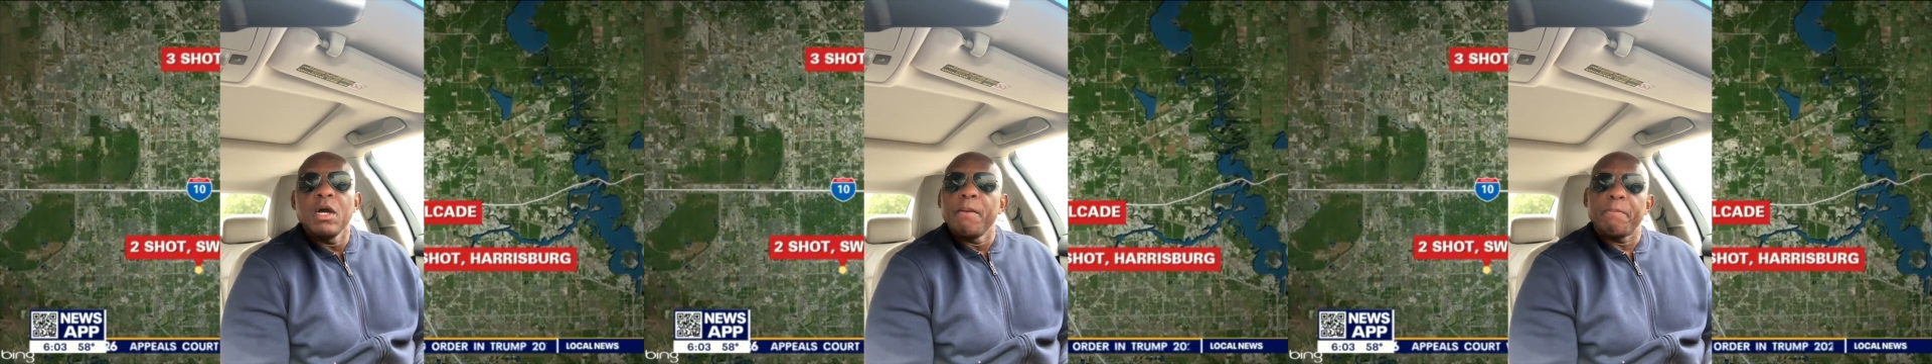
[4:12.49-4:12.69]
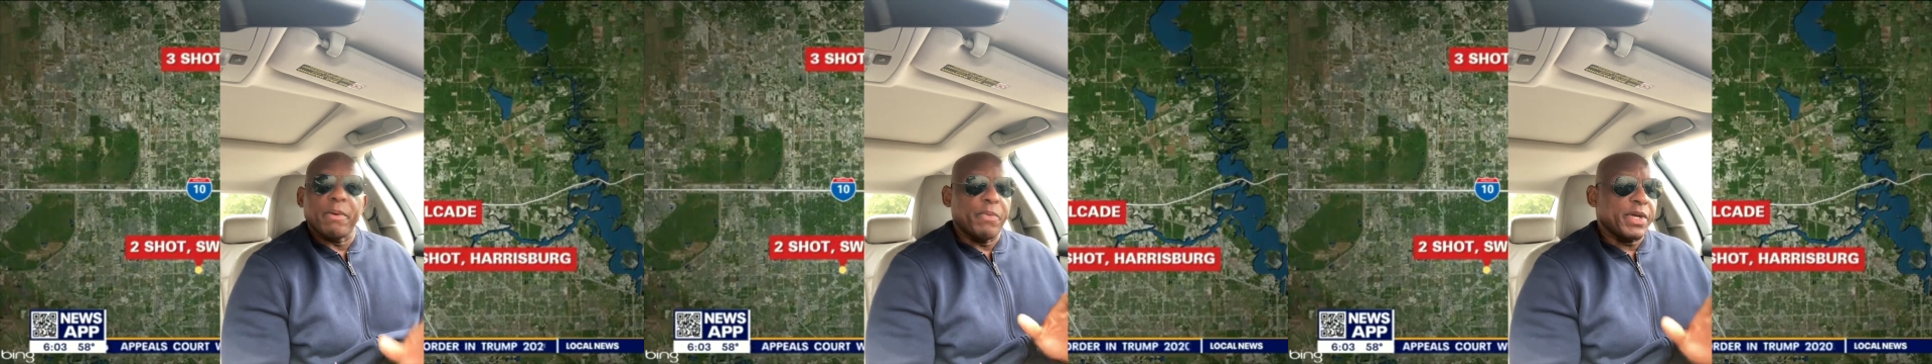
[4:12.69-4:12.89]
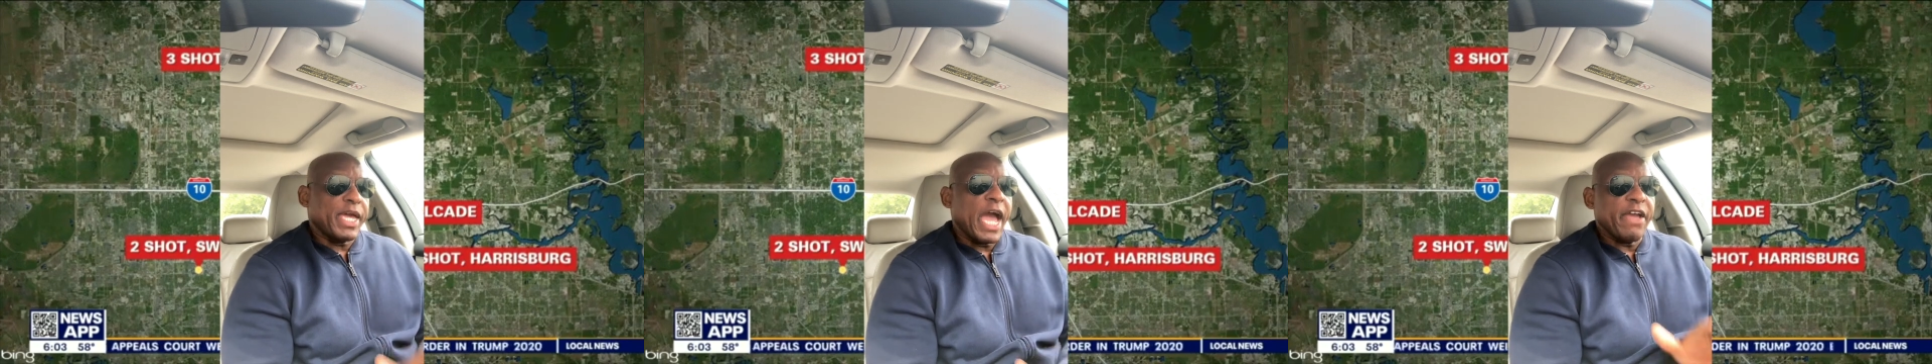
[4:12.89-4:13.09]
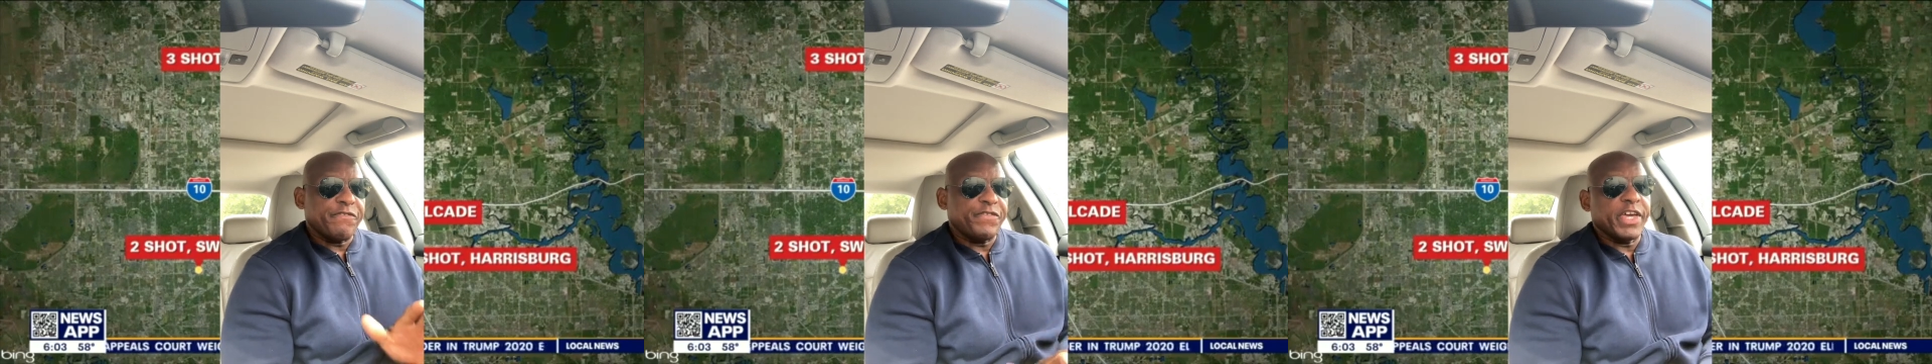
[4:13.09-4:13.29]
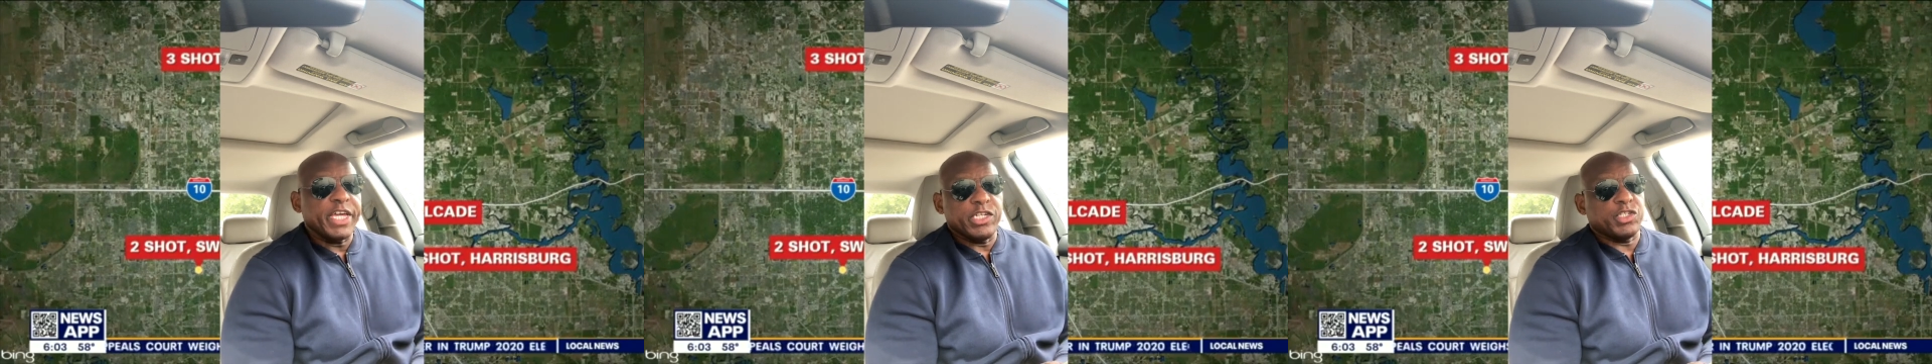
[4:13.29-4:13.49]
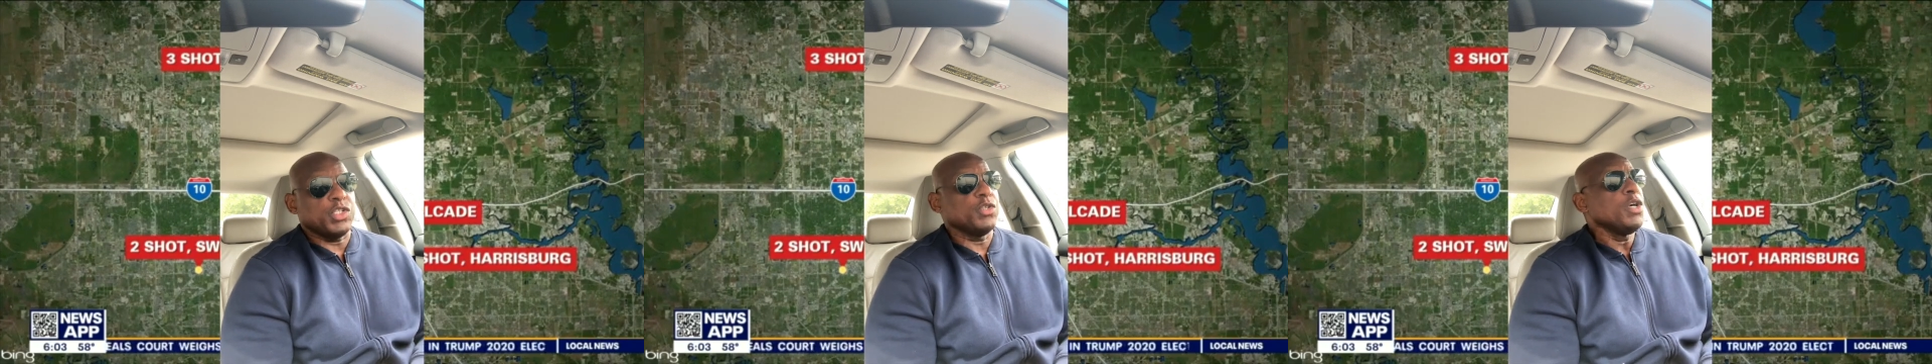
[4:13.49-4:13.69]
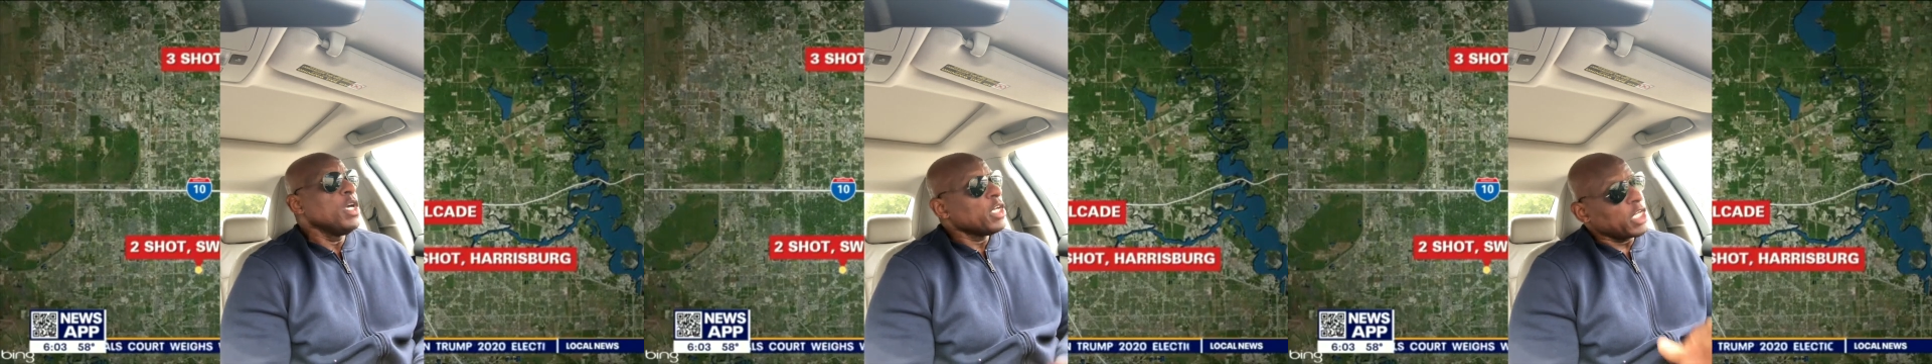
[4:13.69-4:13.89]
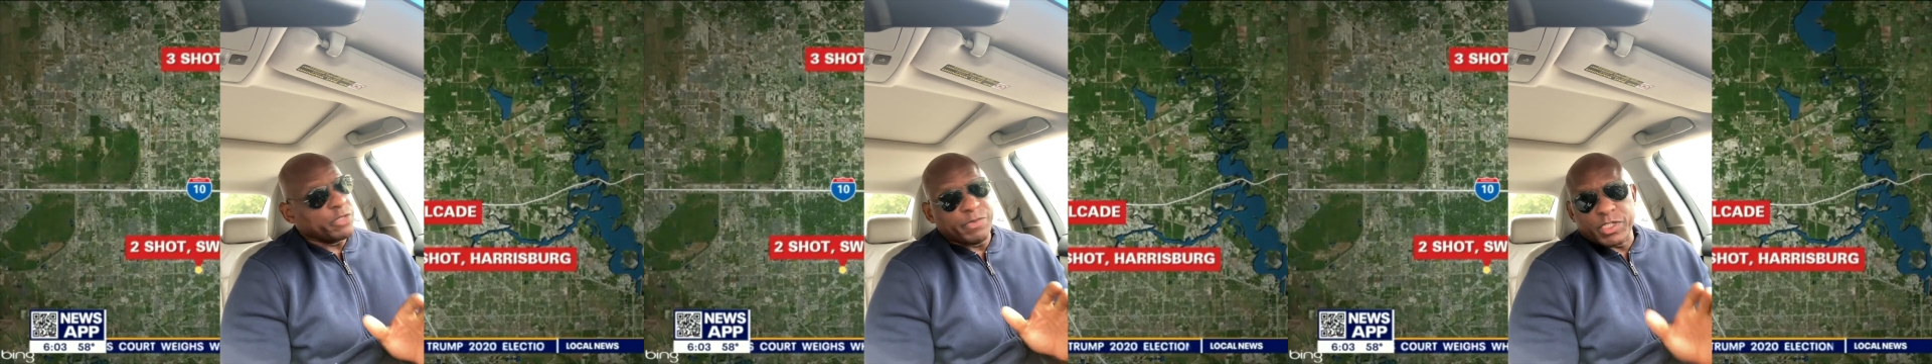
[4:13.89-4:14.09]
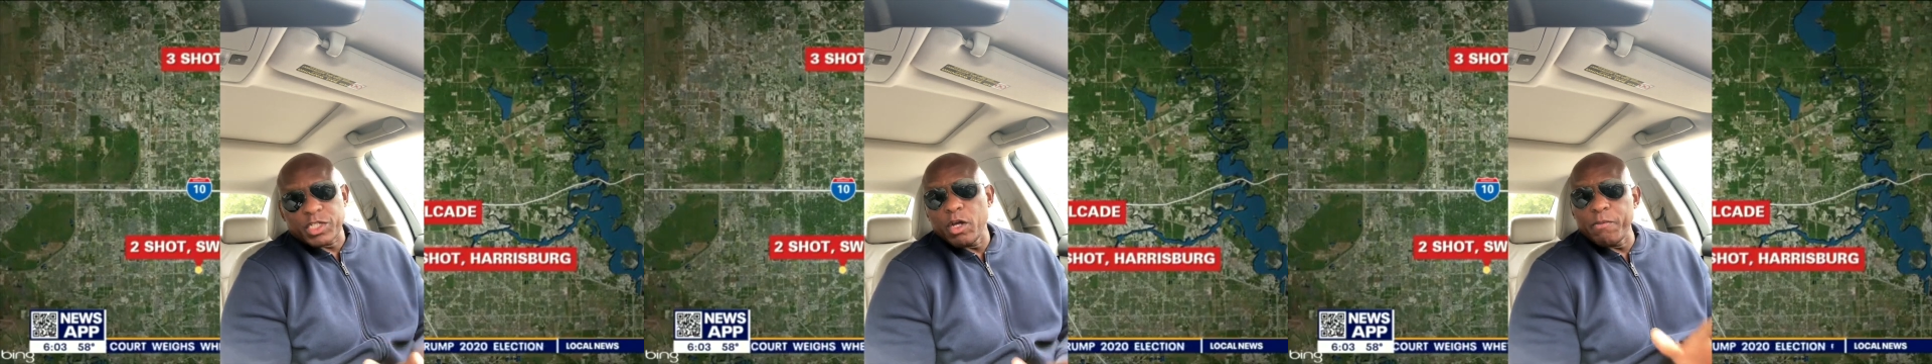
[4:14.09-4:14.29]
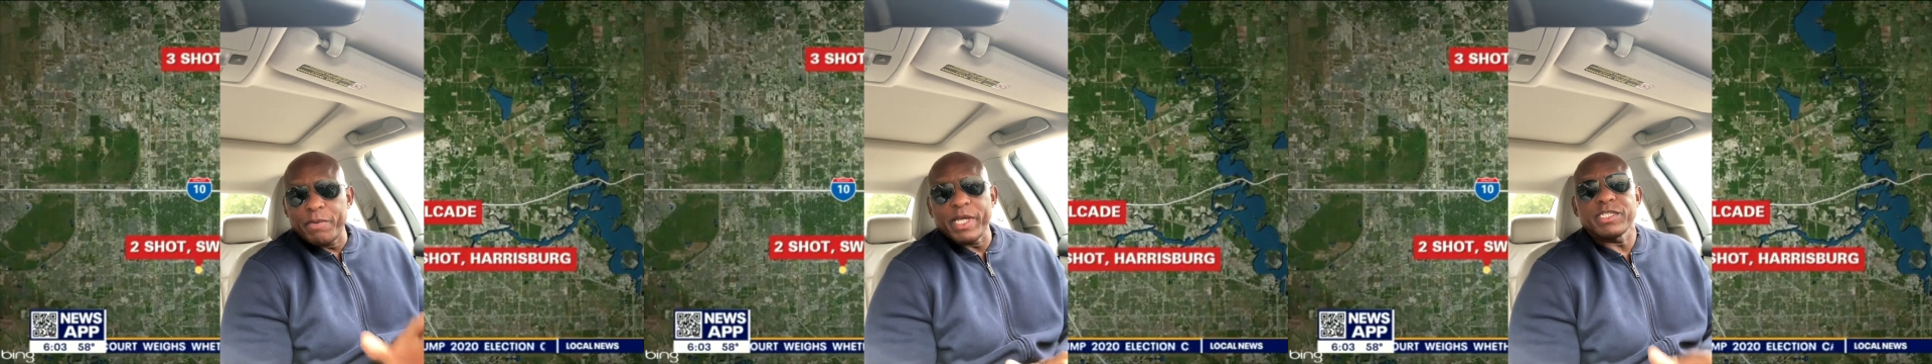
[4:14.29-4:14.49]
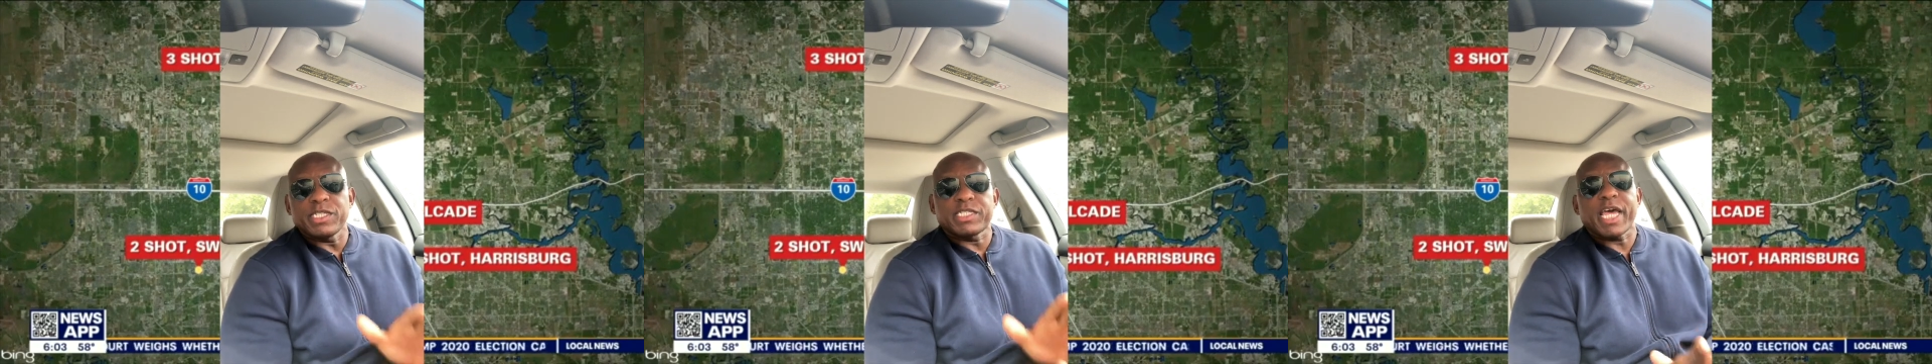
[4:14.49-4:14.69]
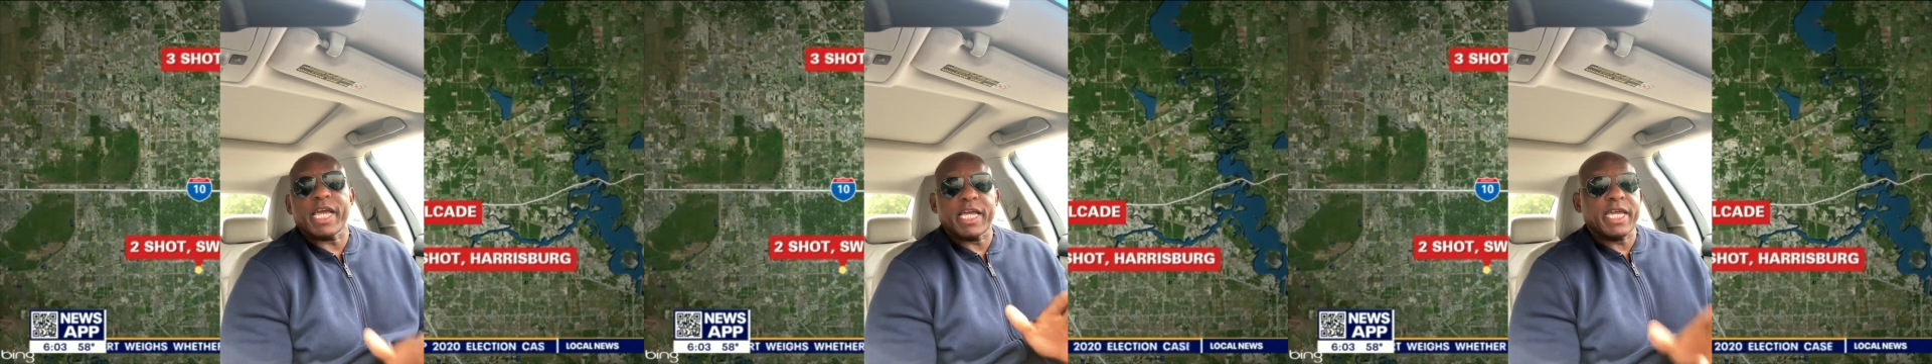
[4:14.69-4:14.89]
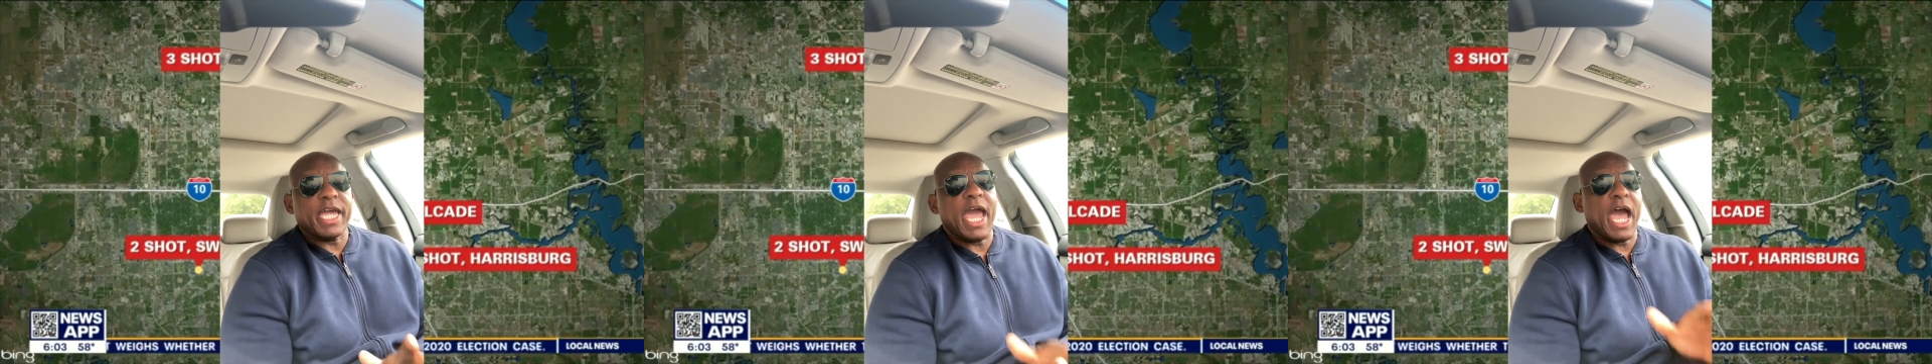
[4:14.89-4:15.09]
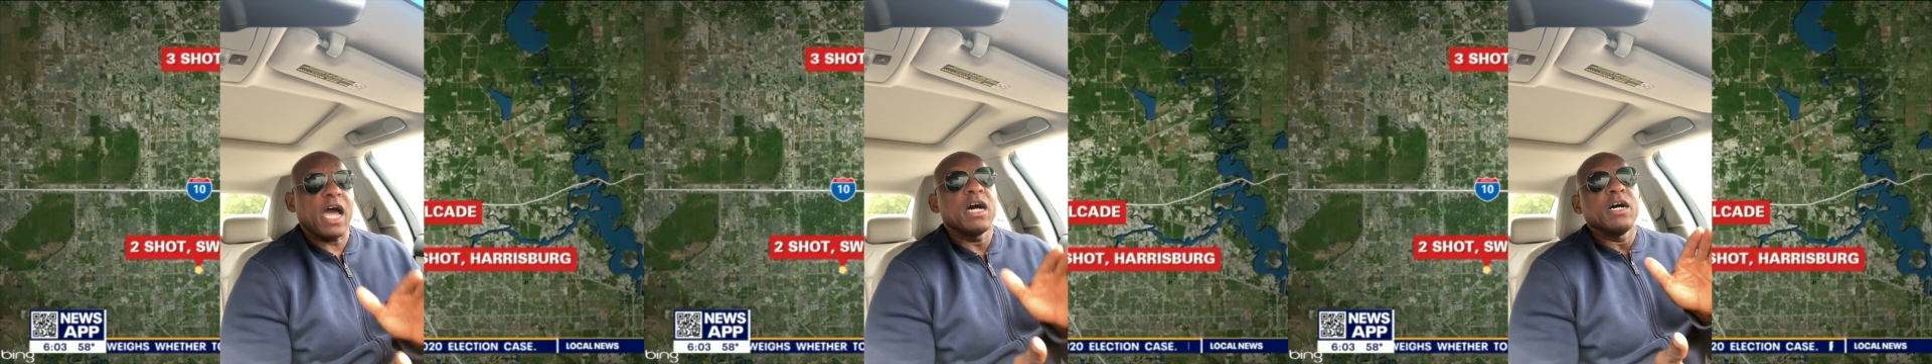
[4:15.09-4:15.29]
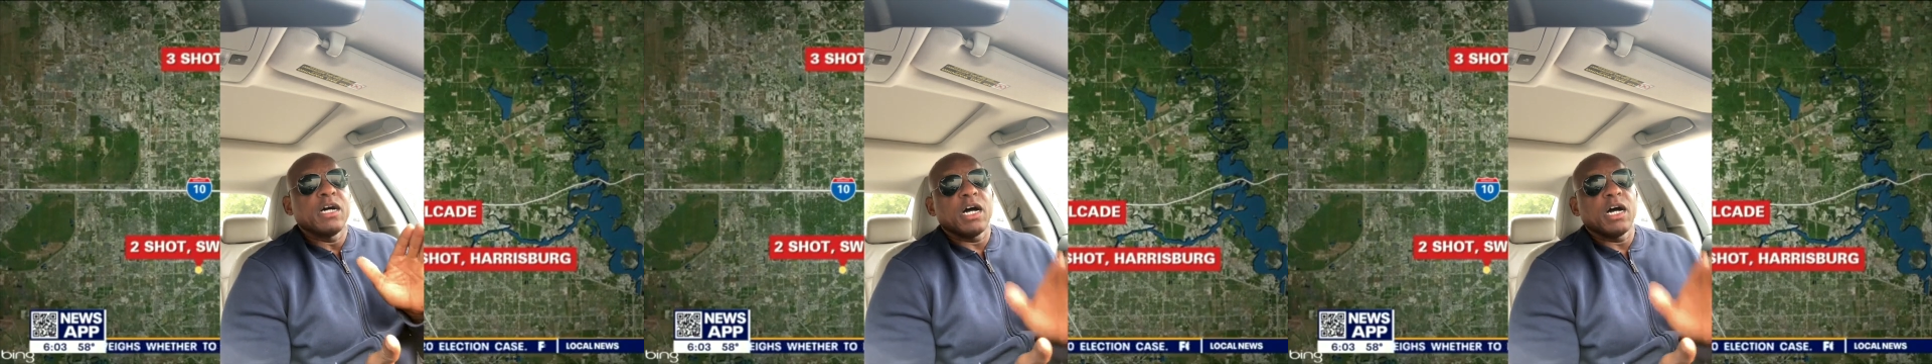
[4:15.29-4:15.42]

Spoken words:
but we can't feed you because we're too busy taking care